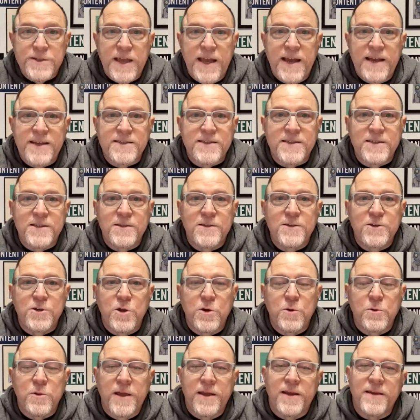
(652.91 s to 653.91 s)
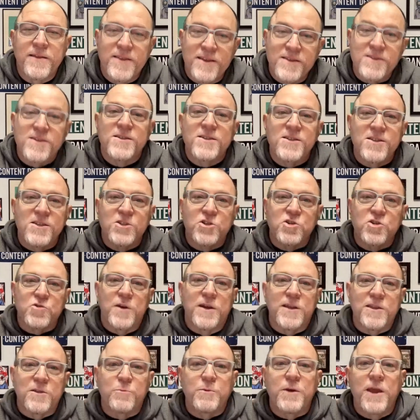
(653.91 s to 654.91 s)
as like, this is the
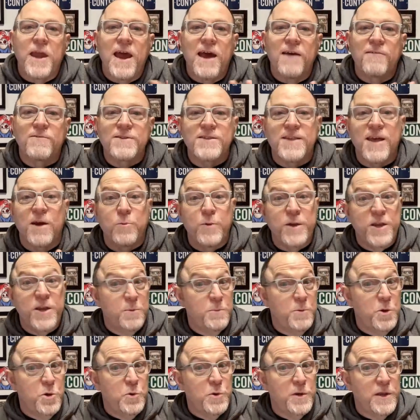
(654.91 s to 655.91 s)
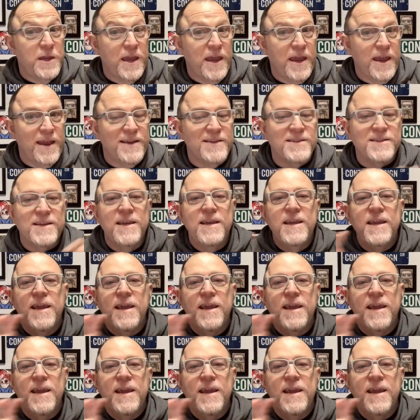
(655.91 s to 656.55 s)
strength we have, is that we communicate.